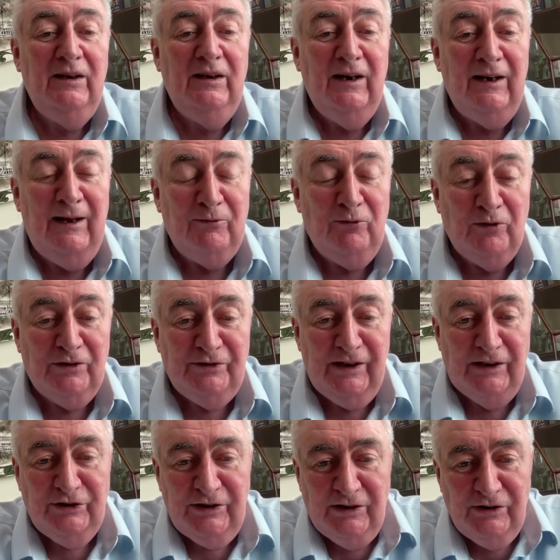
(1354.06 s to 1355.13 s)
and I'm going to say
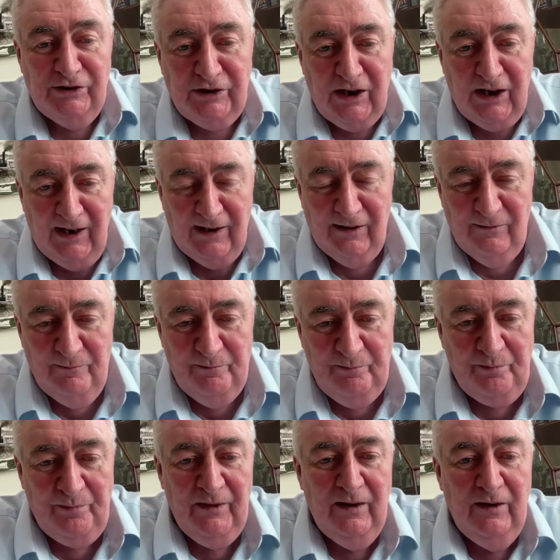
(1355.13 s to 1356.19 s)
Shin Shgail,
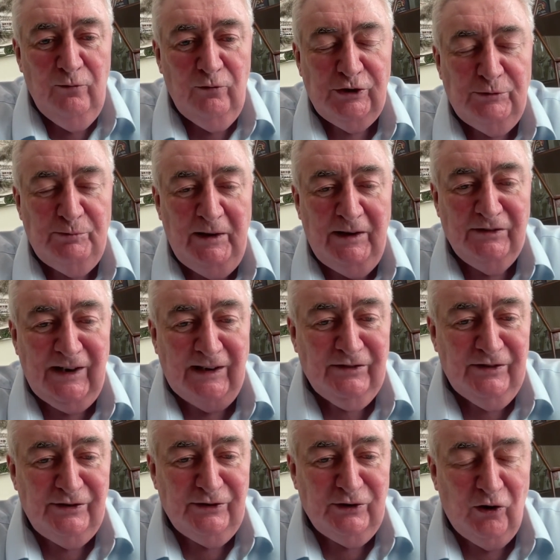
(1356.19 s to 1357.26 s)
which means that's
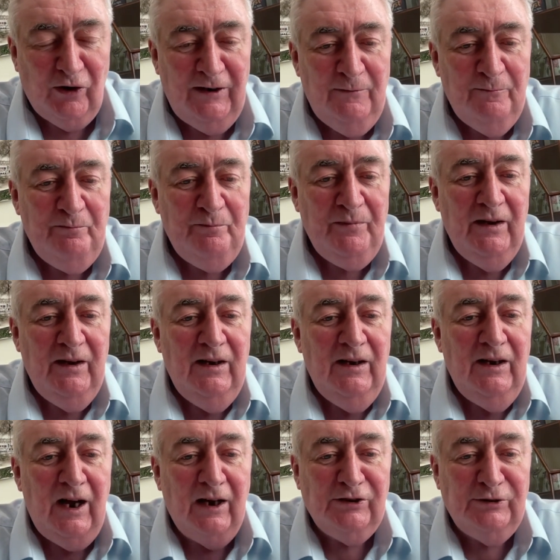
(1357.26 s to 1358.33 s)
a story.
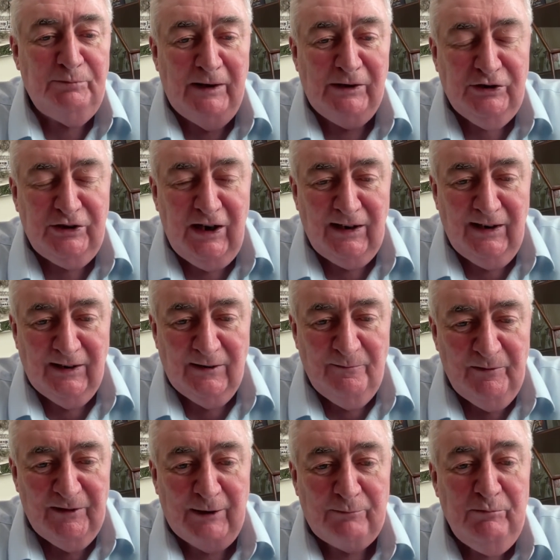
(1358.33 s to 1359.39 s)
Agus Bé Shgailala,
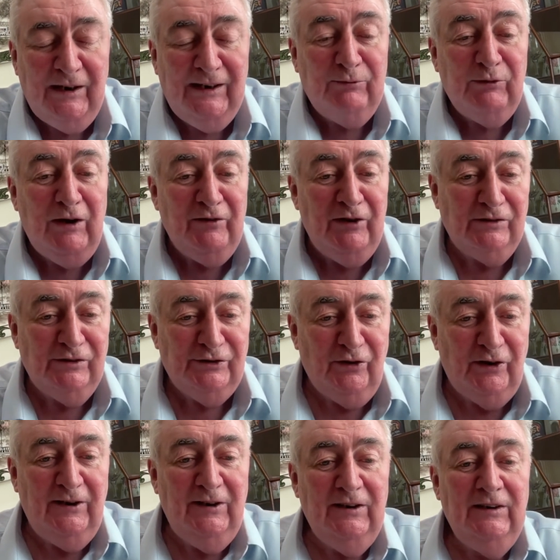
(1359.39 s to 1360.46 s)
that means we'll have another
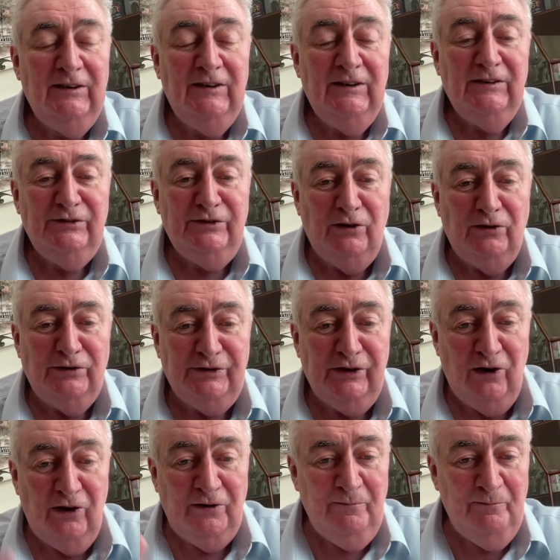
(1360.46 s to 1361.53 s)
story. So
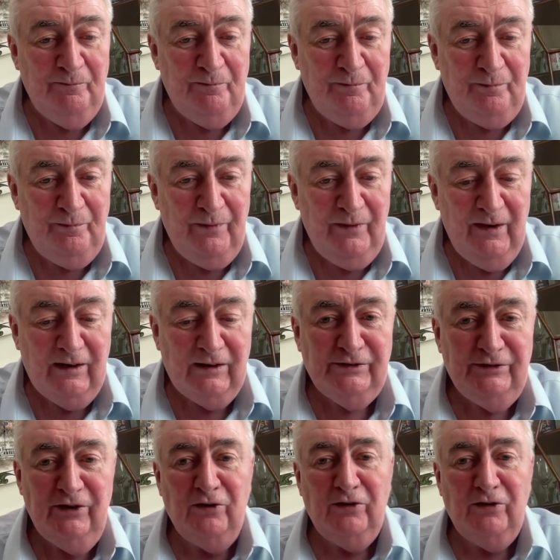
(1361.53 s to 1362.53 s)
Slán, the Slán